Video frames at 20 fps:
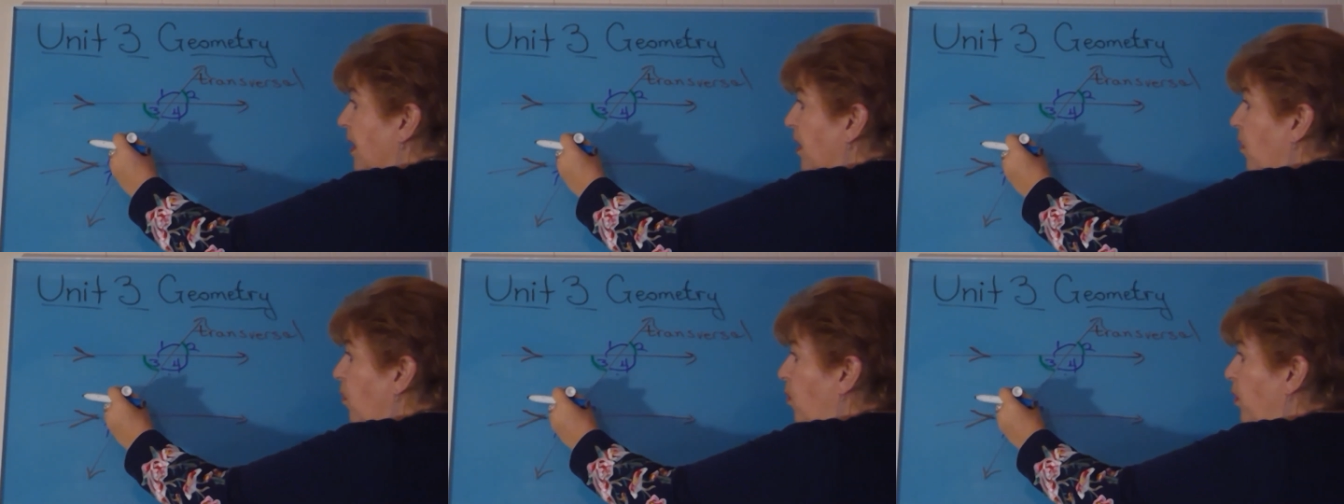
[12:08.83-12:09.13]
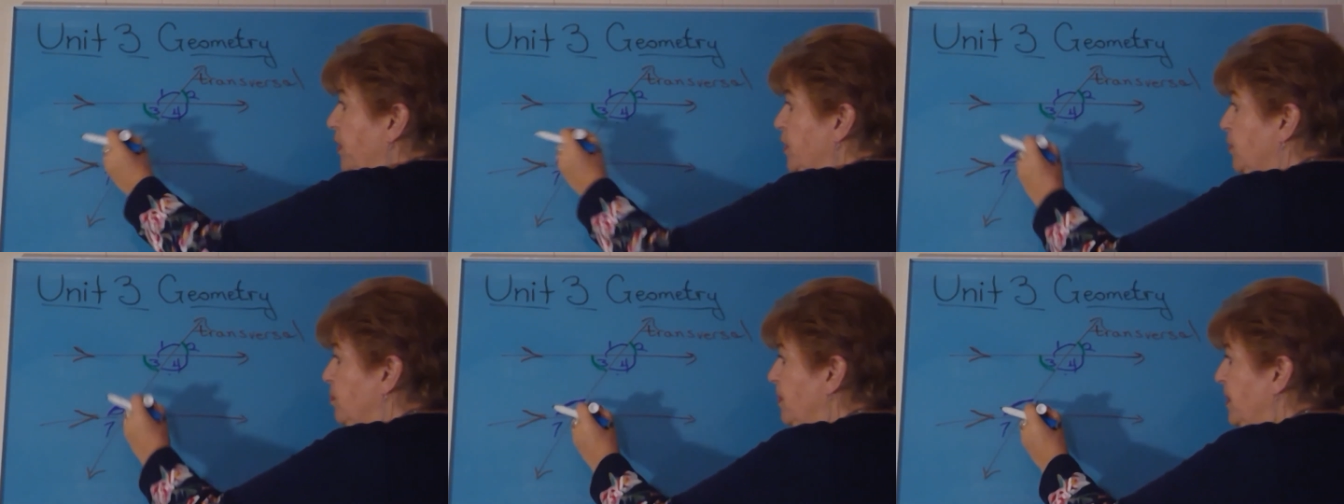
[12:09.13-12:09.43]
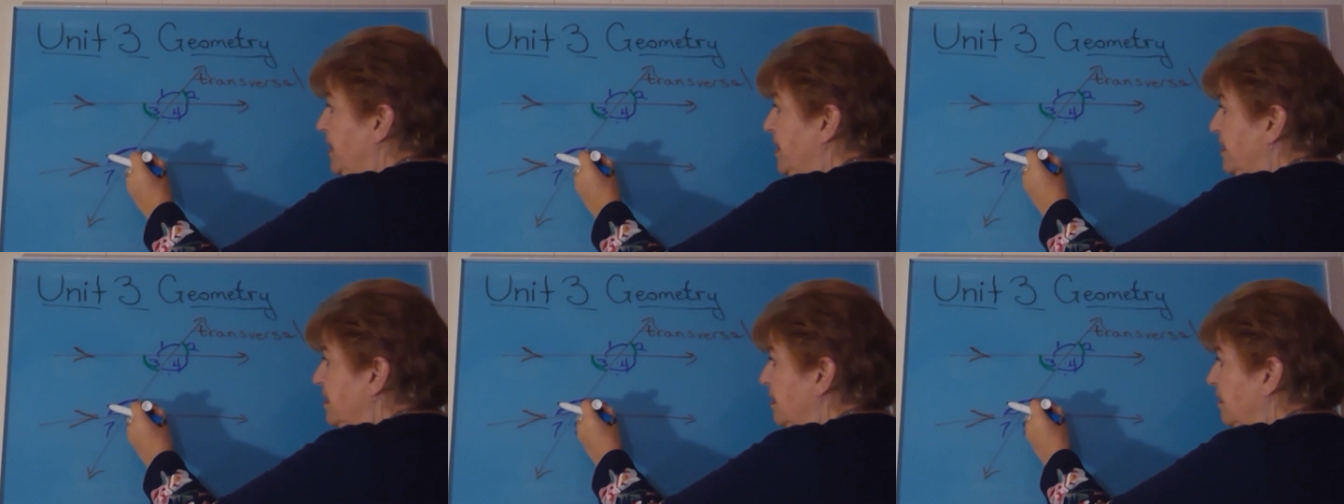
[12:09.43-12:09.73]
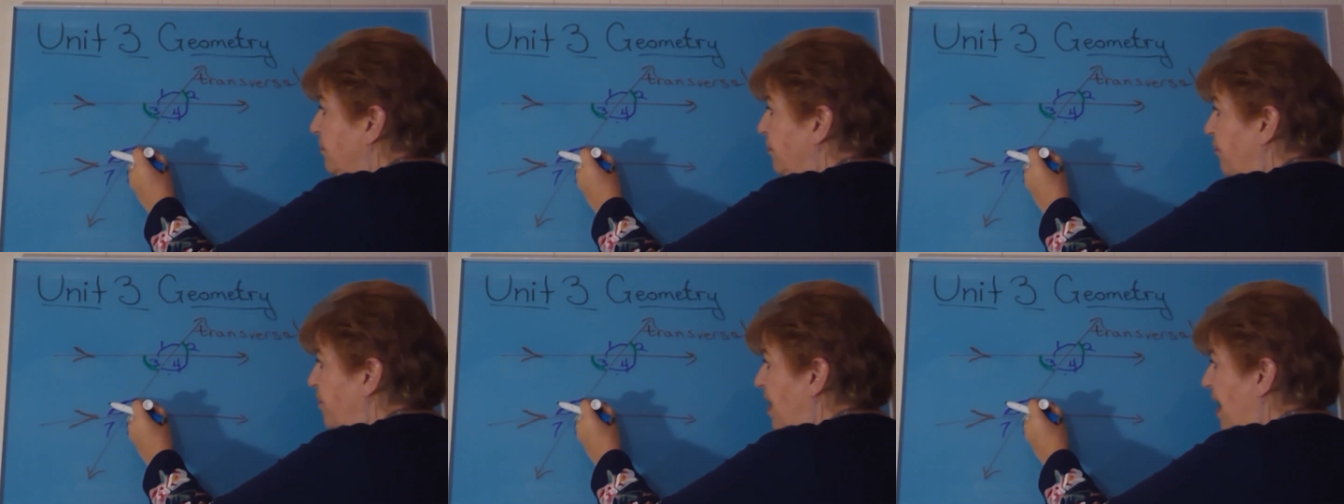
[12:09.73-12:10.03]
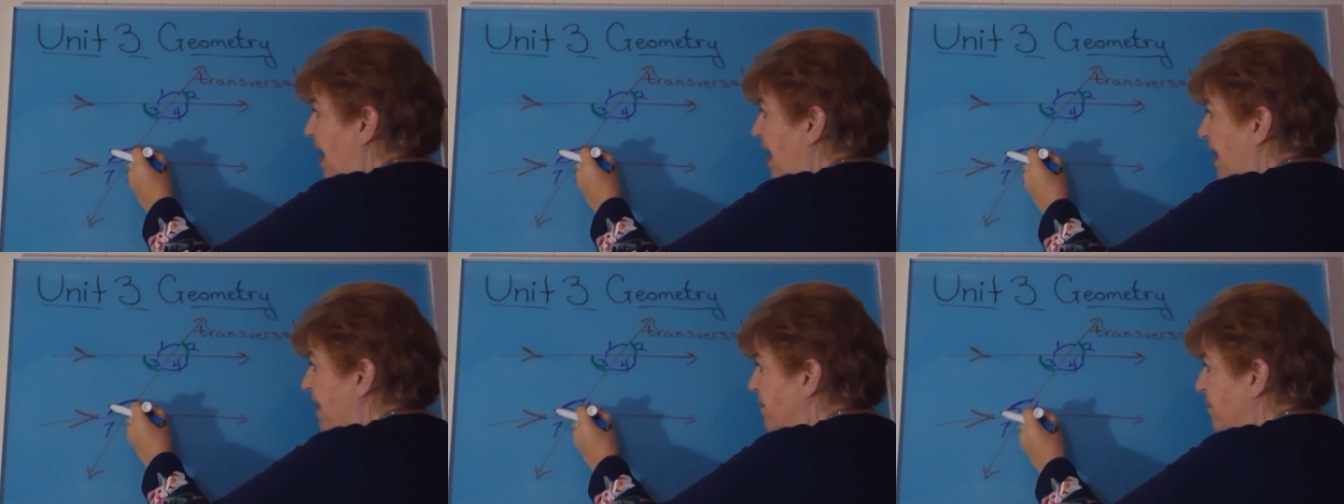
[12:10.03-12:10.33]
which means that
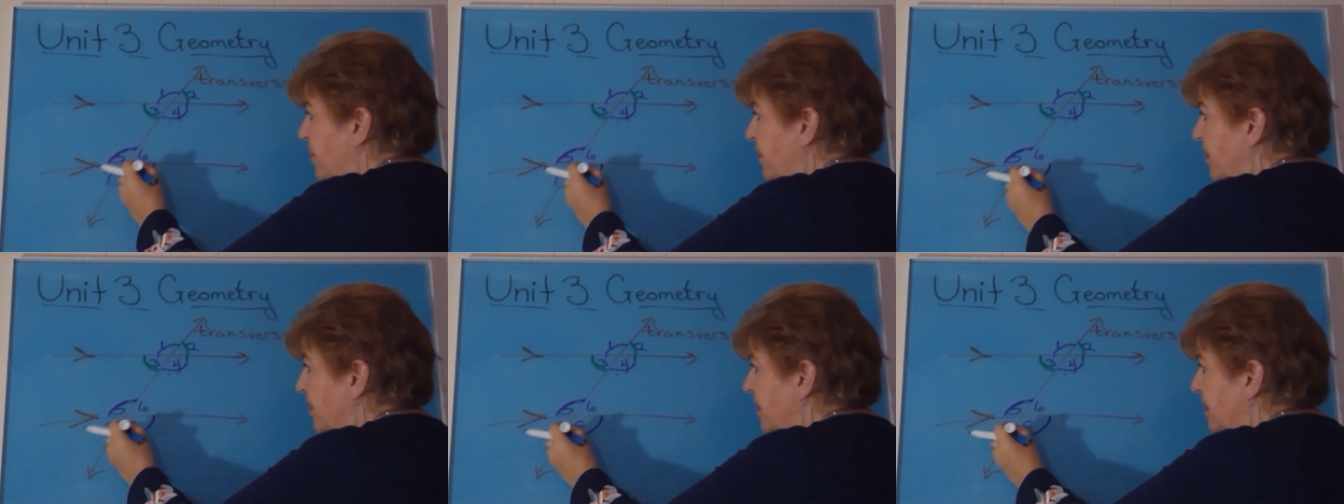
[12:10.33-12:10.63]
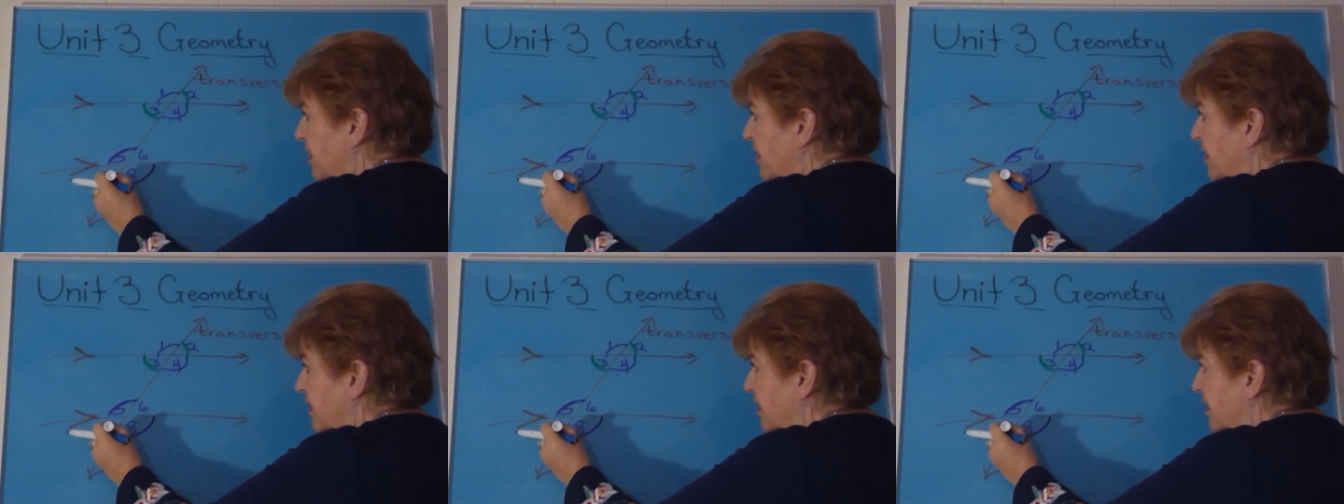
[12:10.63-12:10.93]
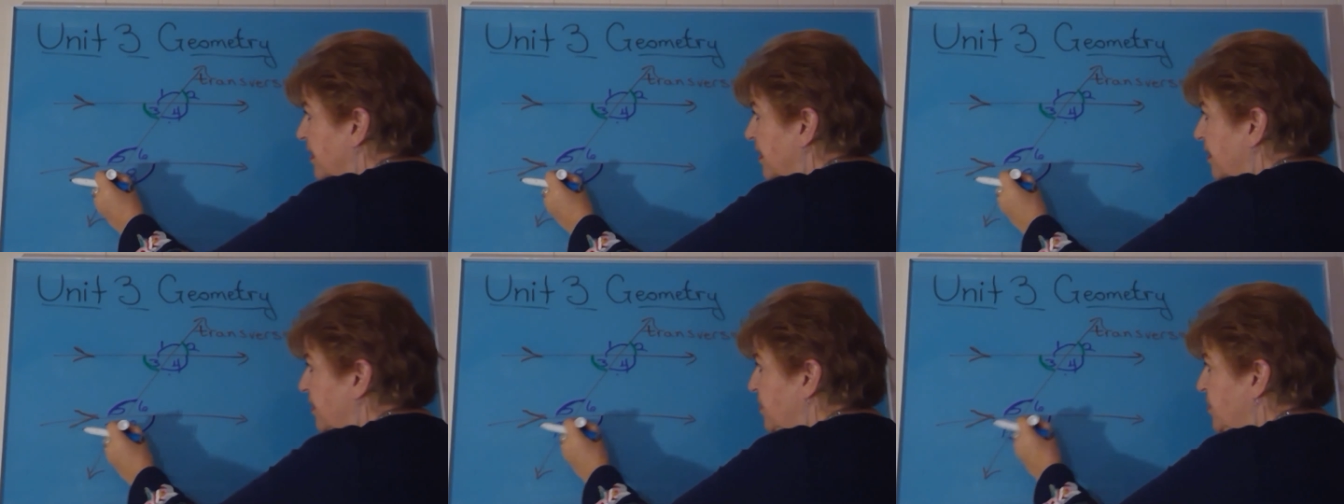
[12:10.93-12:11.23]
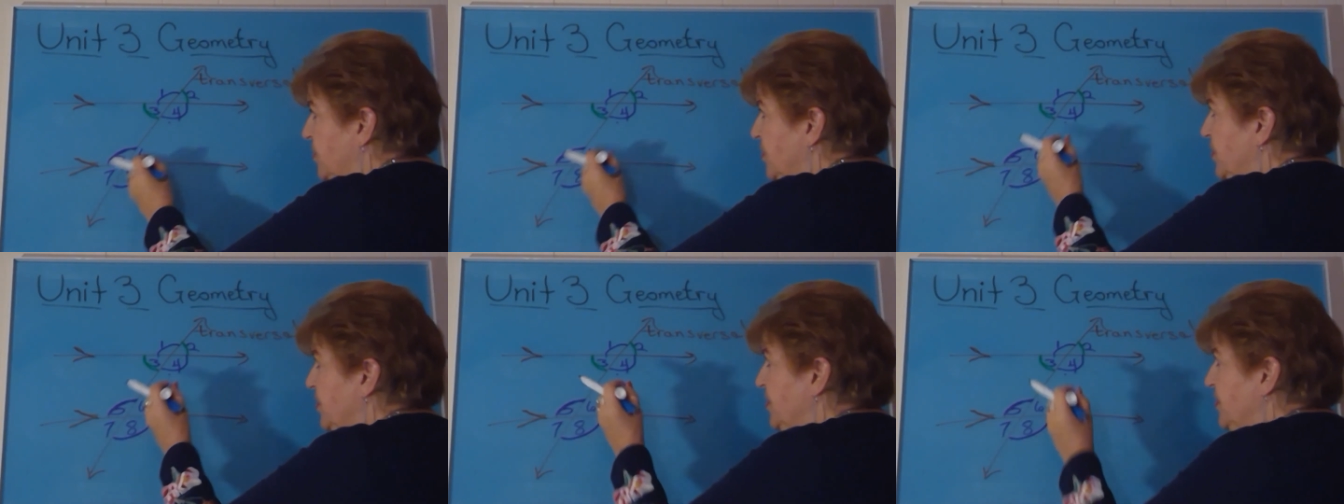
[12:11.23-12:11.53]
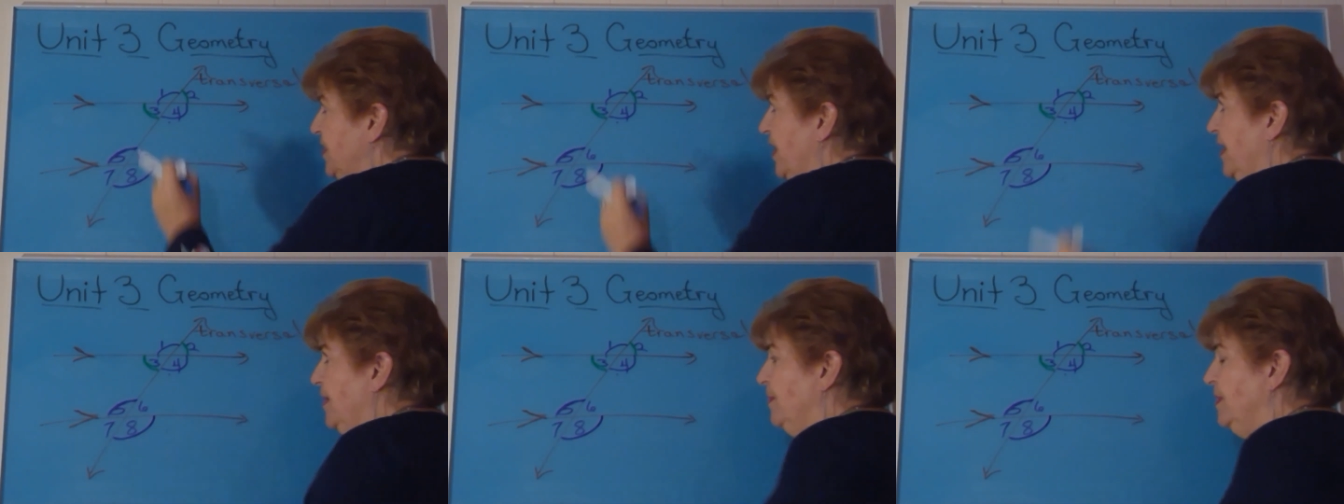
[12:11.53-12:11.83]
5 is the
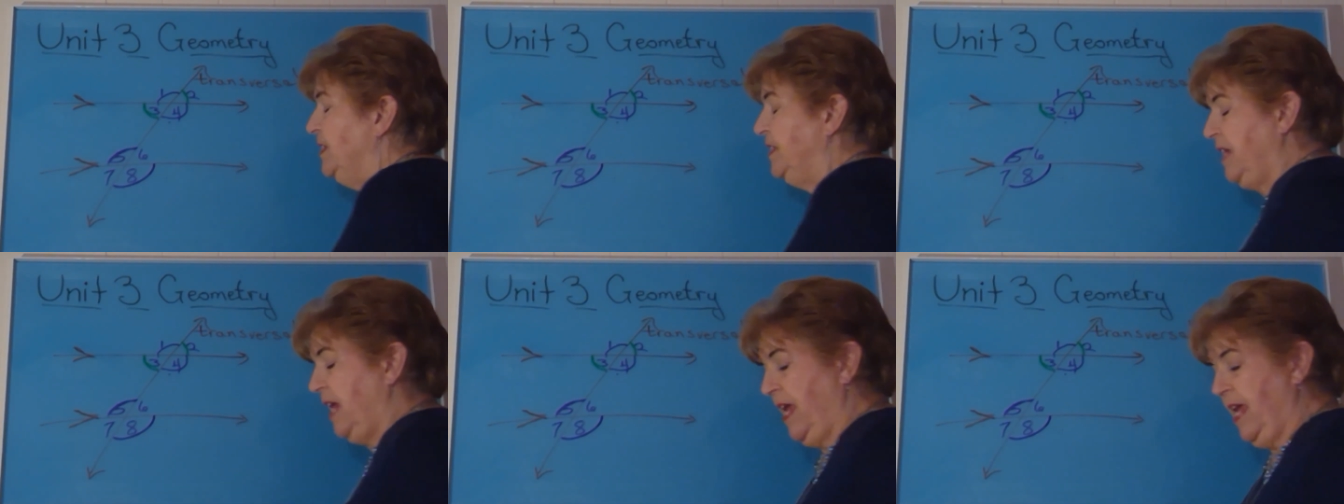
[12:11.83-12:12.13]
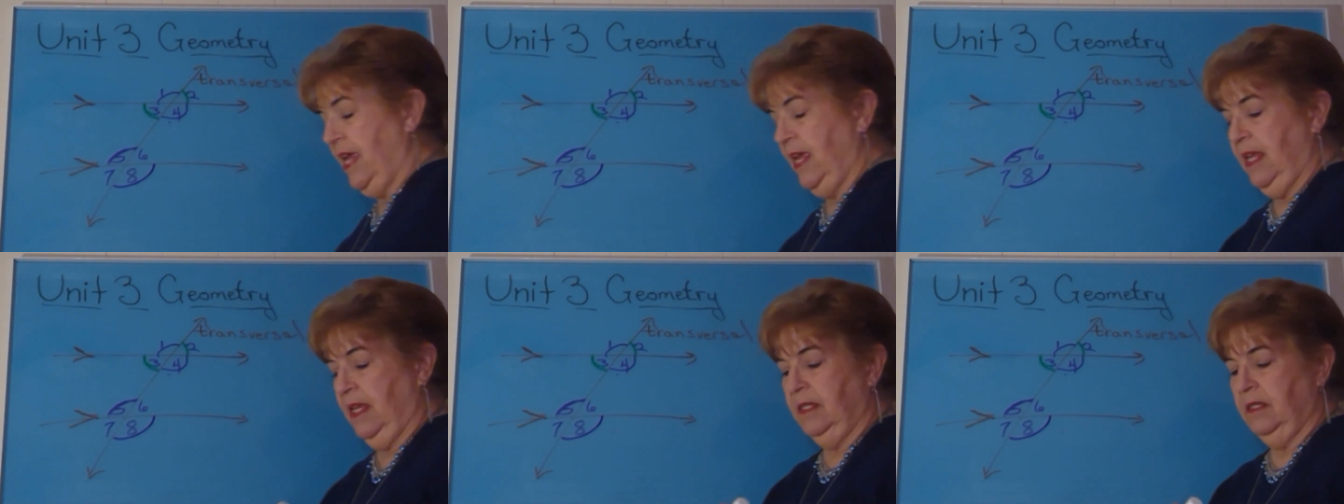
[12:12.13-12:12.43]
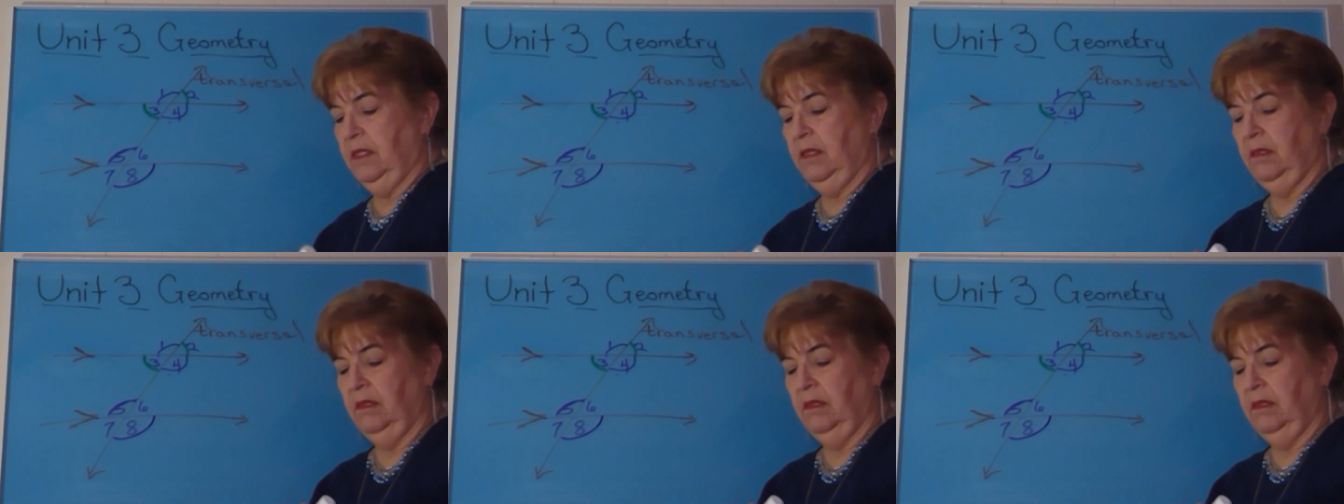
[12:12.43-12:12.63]
same as 8.